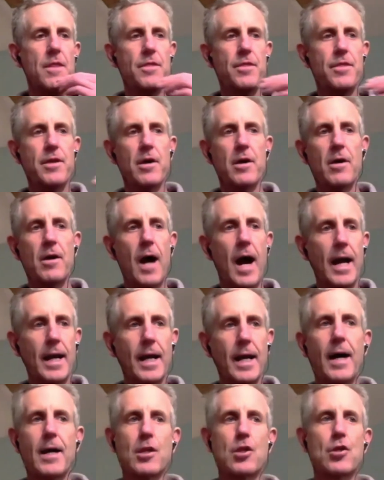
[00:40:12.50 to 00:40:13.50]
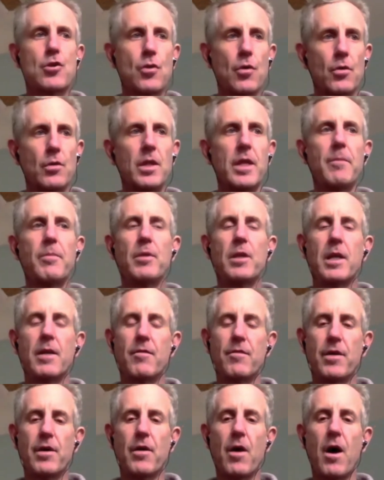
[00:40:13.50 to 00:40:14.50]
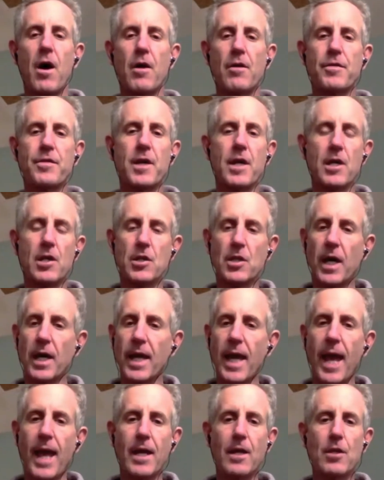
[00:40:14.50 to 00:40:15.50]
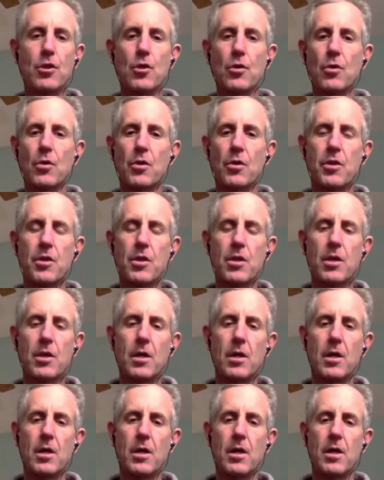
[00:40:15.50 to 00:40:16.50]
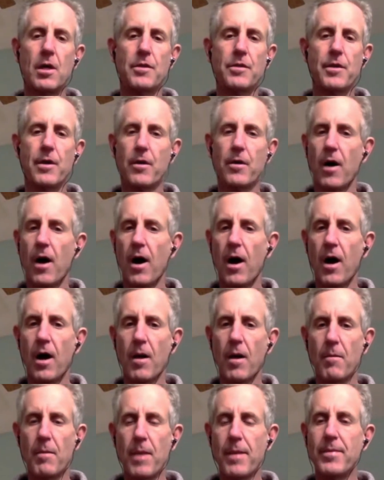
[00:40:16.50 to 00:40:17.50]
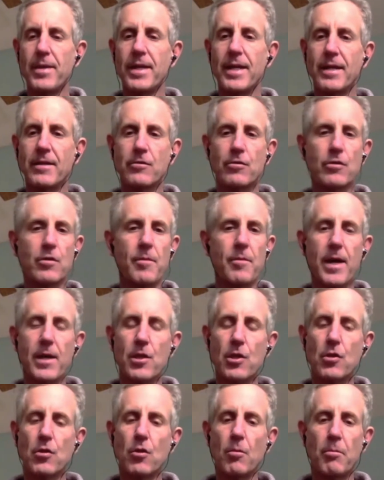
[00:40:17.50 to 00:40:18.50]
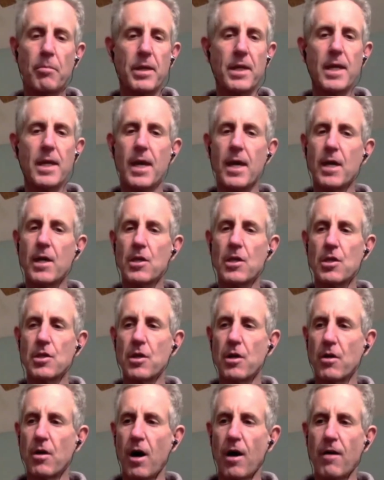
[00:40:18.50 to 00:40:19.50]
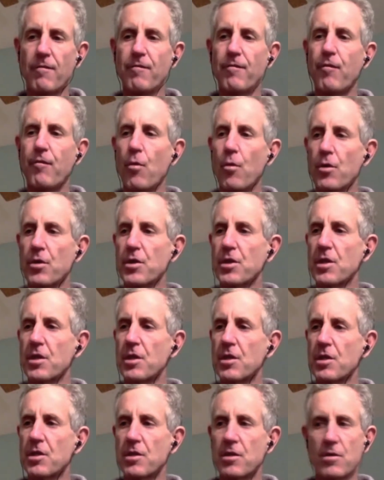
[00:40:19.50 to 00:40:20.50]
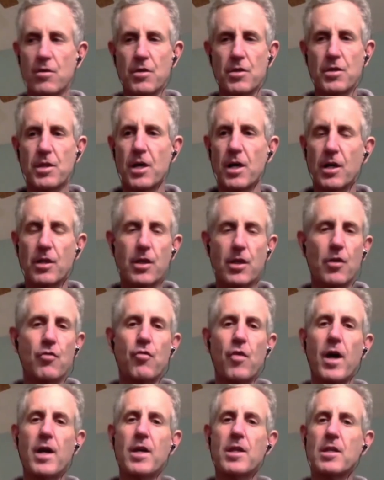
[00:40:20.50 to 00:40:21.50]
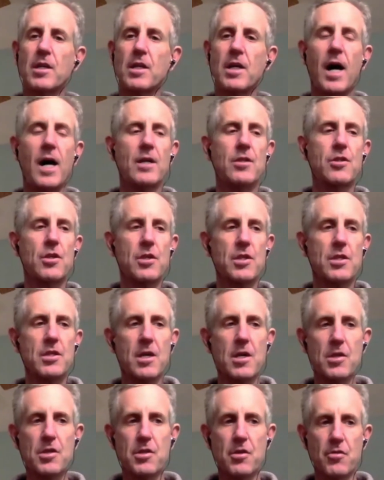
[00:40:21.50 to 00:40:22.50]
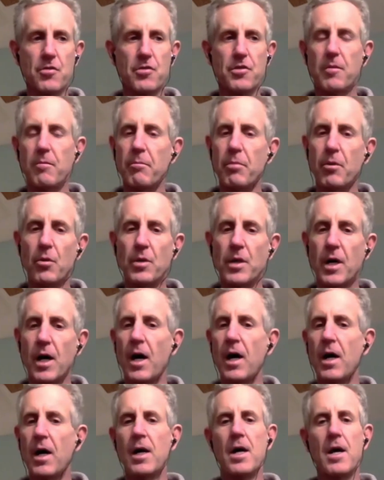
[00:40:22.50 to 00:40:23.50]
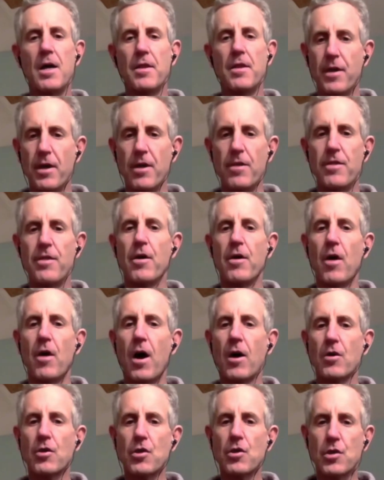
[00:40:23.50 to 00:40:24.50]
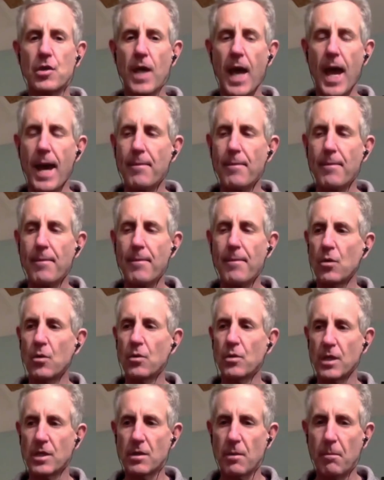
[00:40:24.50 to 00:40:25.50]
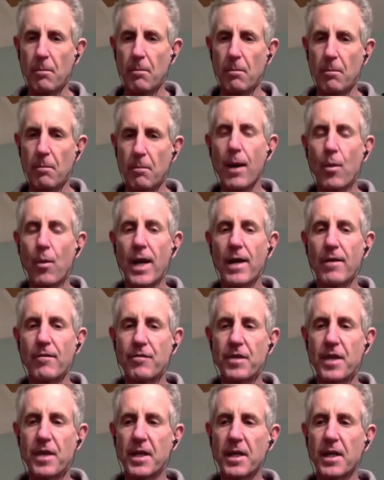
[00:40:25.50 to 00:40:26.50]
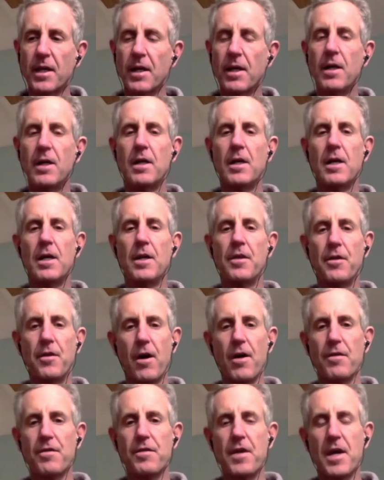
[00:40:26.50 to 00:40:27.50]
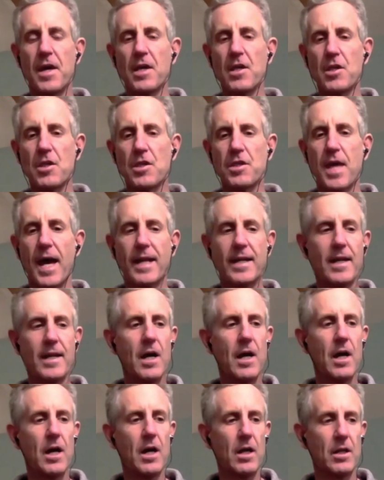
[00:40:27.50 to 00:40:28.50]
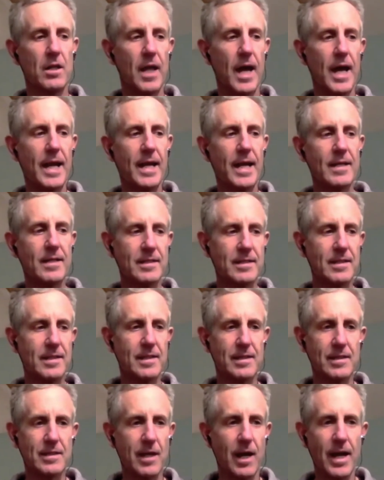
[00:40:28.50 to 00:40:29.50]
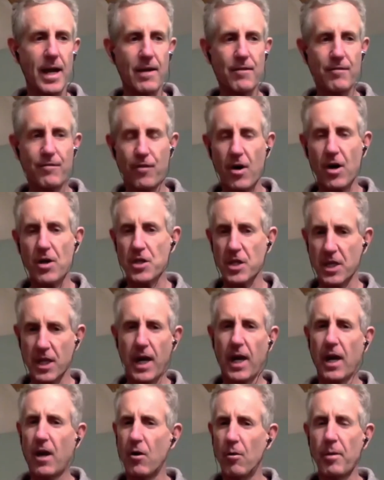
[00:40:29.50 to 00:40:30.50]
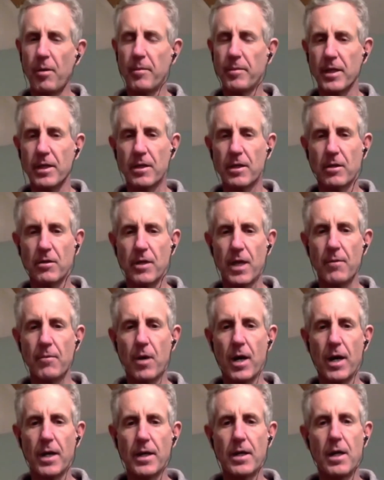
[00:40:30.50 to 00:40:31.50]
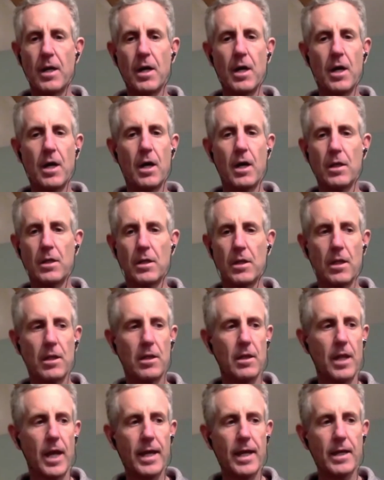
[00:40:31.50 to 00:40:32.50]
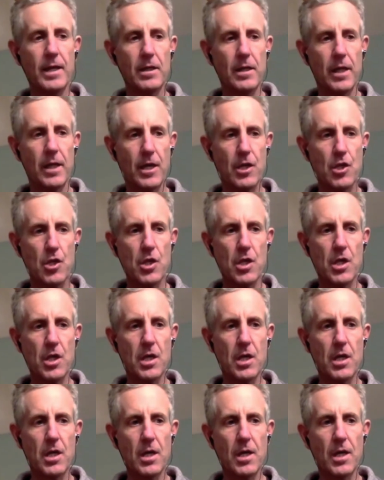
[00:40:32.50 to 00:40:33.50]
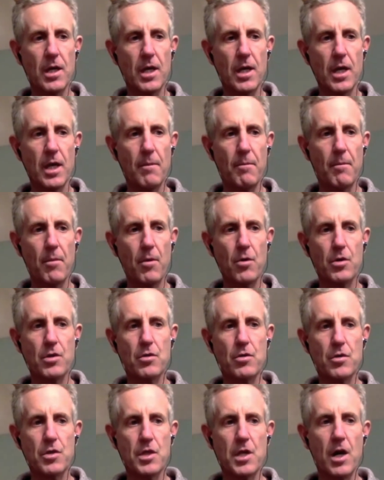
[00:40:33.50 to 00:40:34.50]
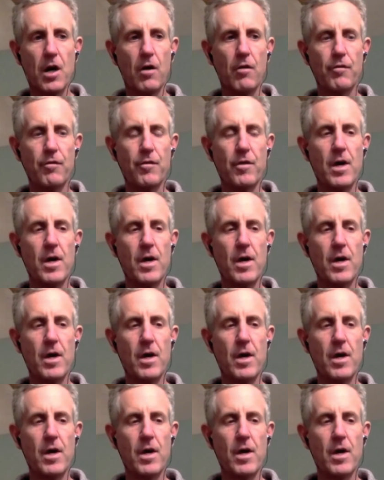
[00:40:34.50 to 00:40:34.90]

I certainly believe there are things like angels. There are maybe interdimensional beings. There are forces. There's the Christ consciousness. There's the Buddha. There are absolutely, to my way of thinking, there are things that, like Diane Fossey, and I hope I'm getting her name right, like she immersed herself